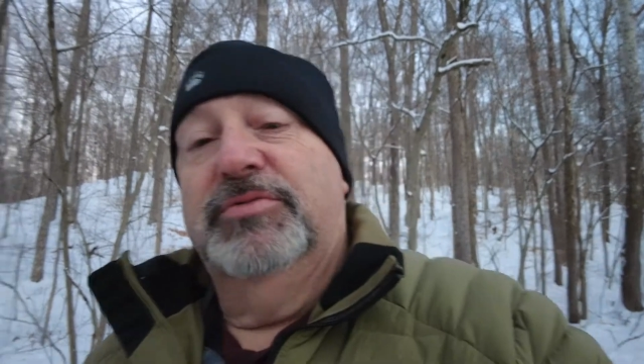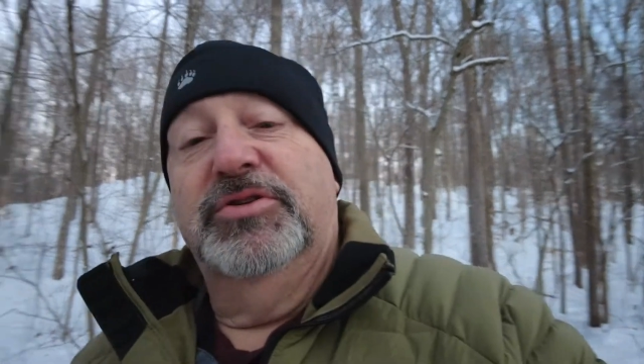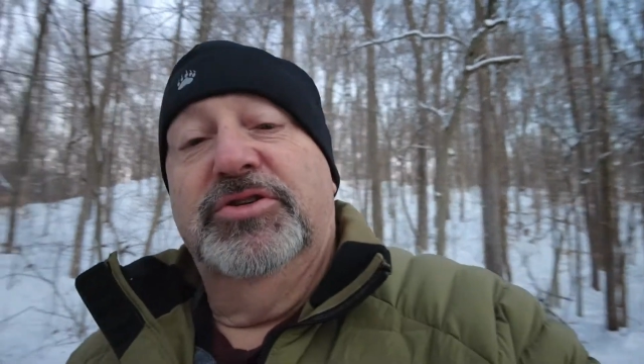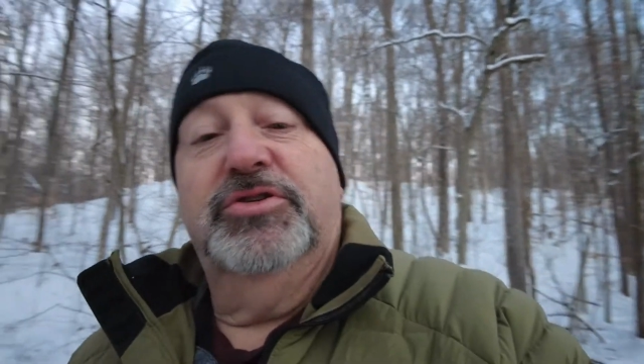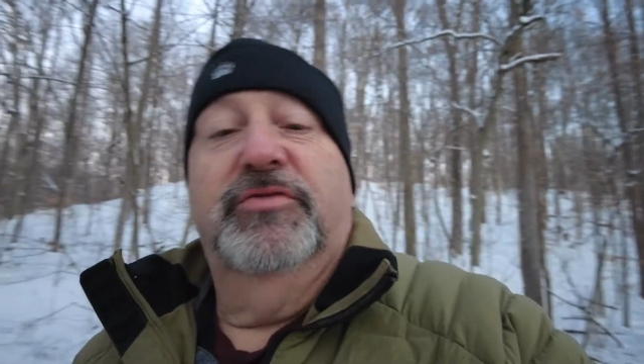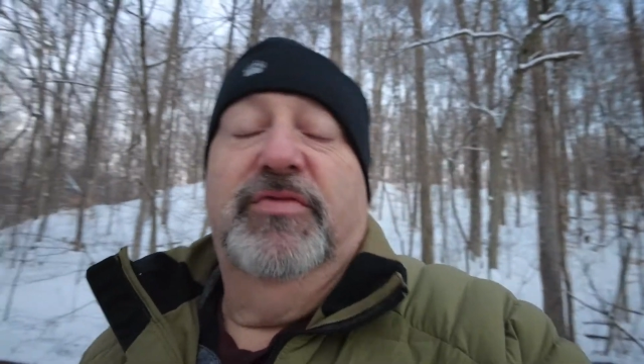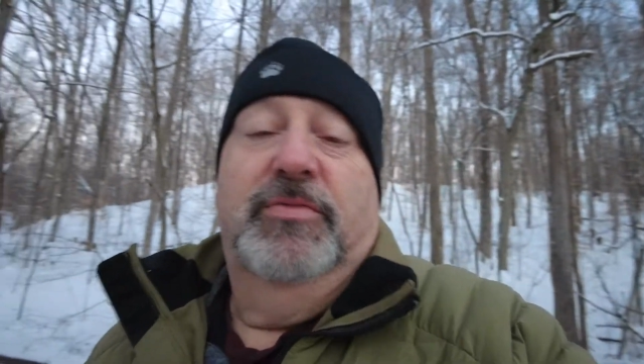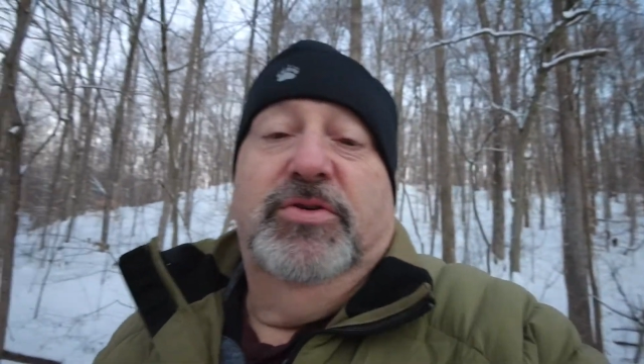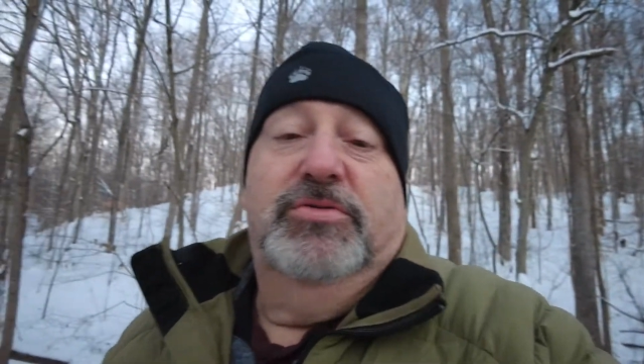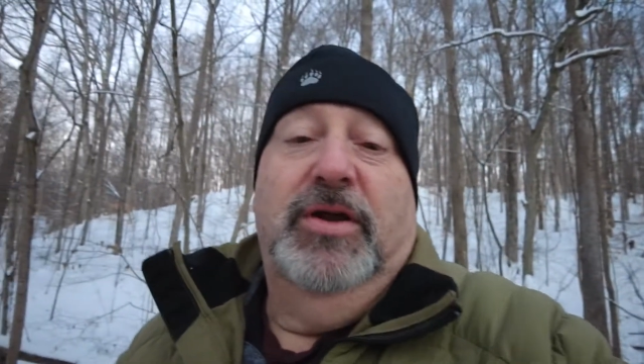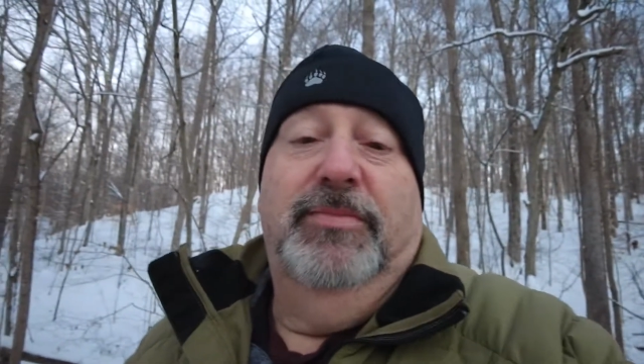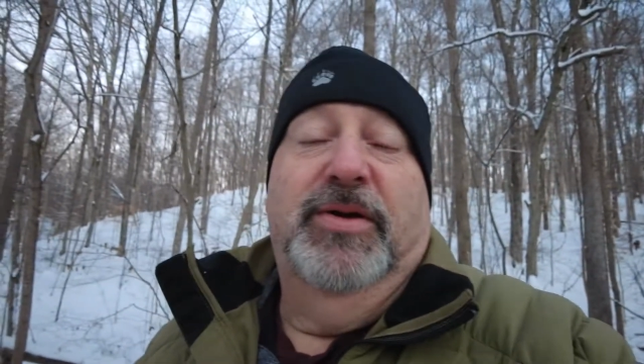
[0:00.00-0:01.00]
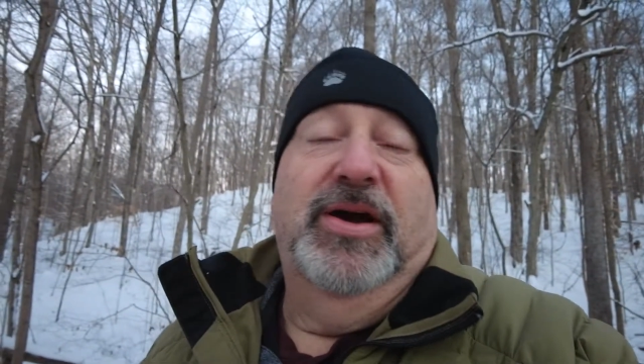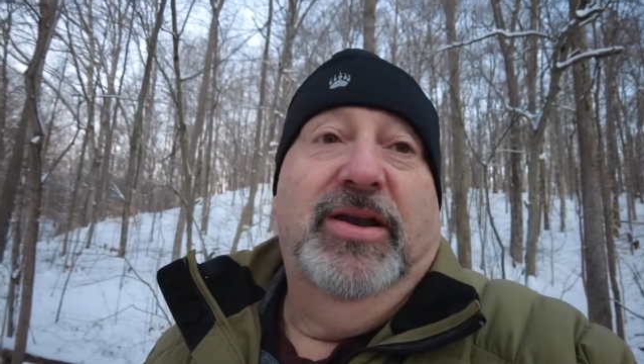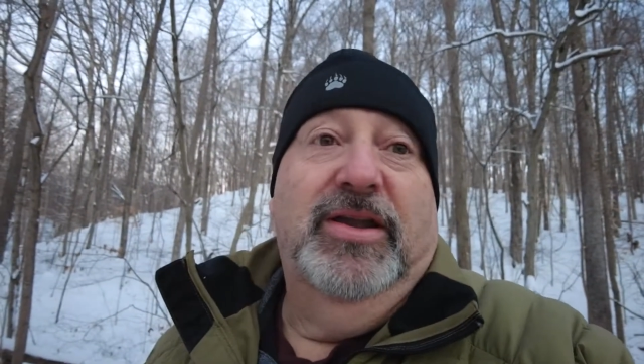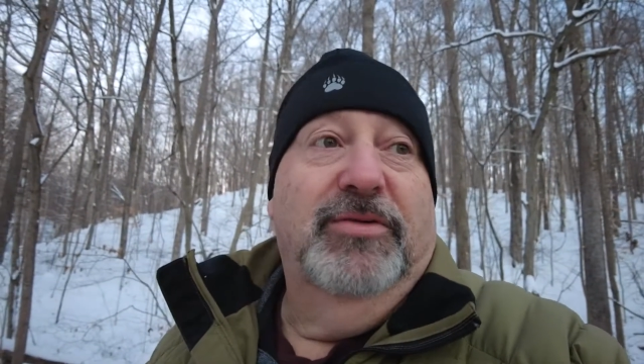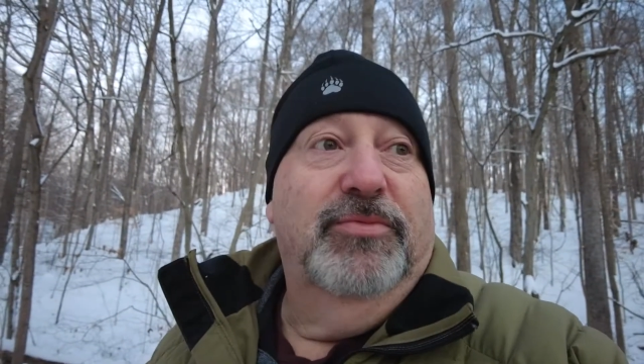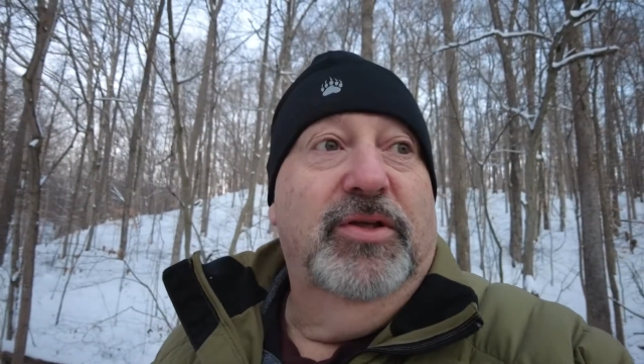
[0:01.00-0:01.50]
when you're shooting from a tripod,
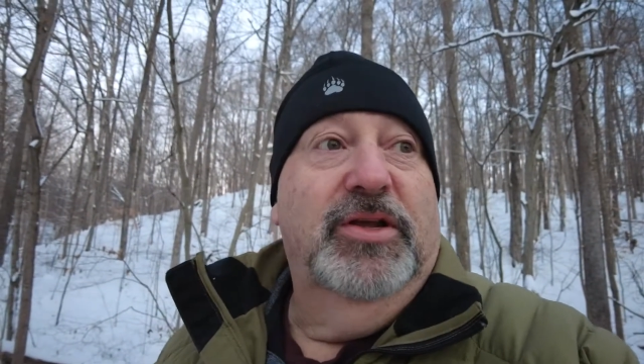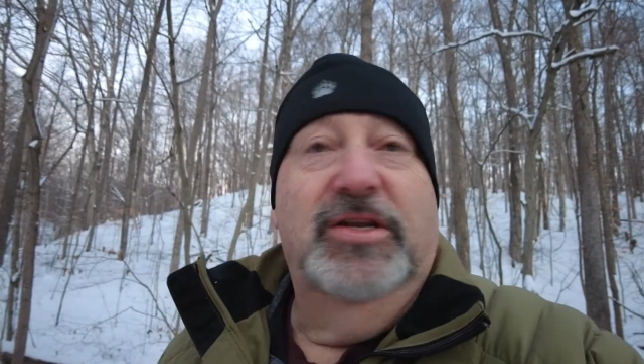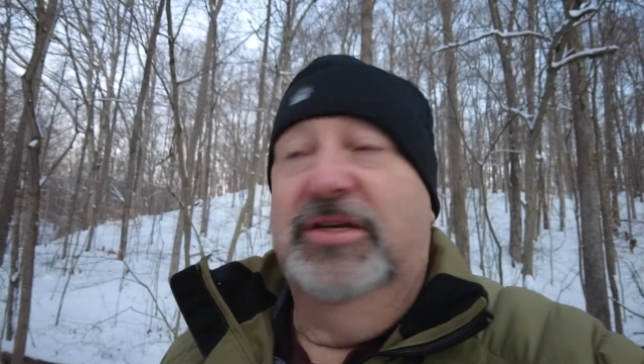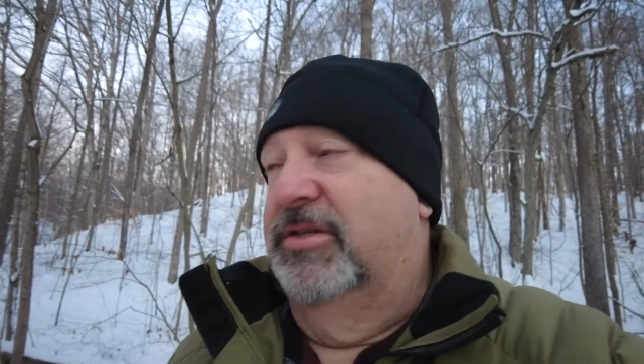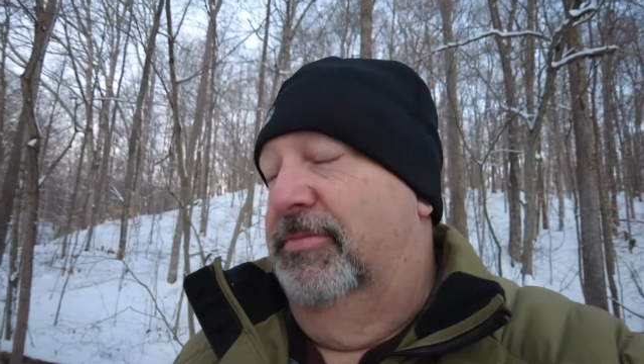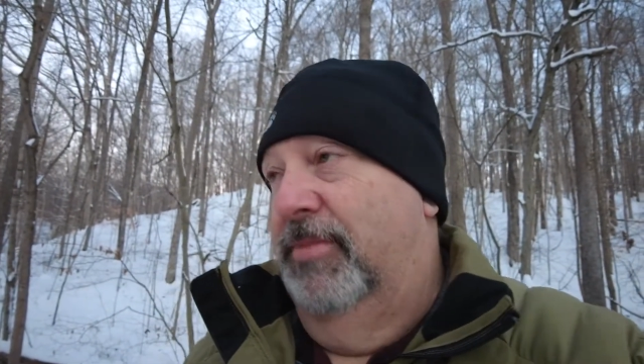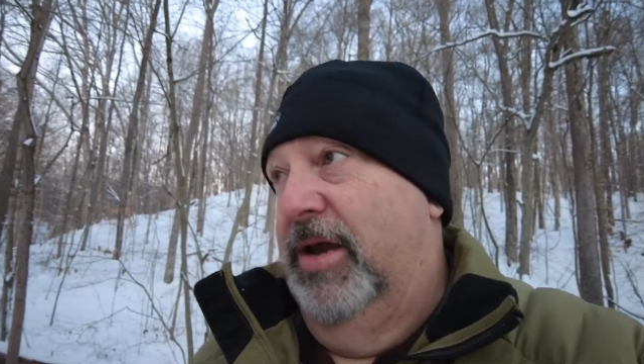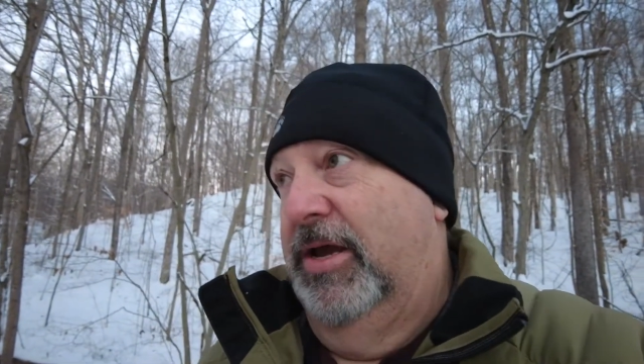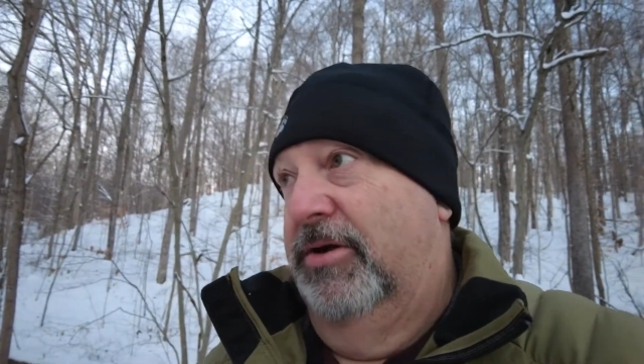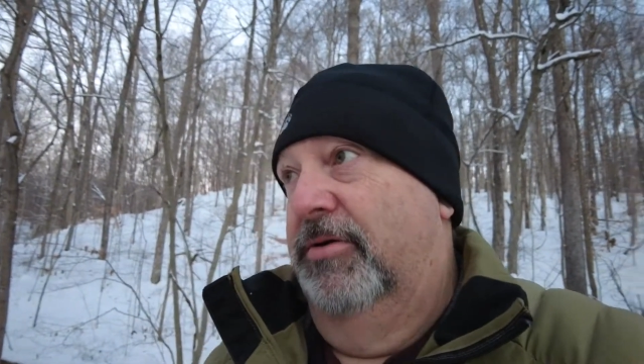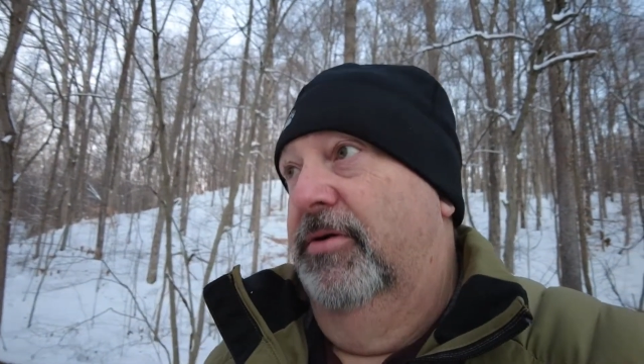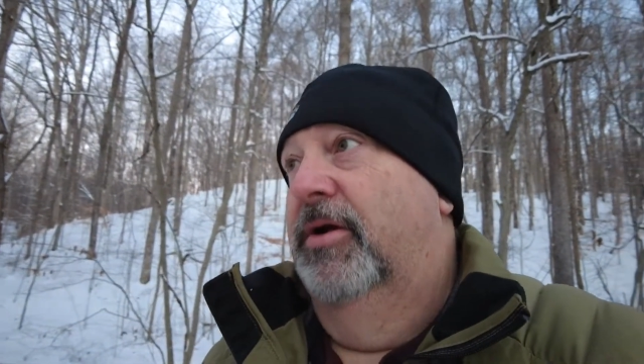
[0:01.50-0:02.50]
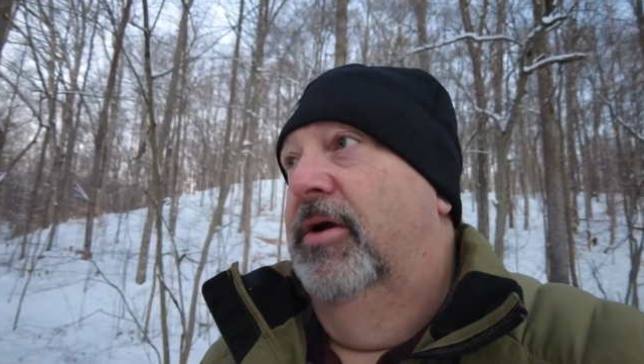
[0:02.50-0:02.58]
it really doesn't matter.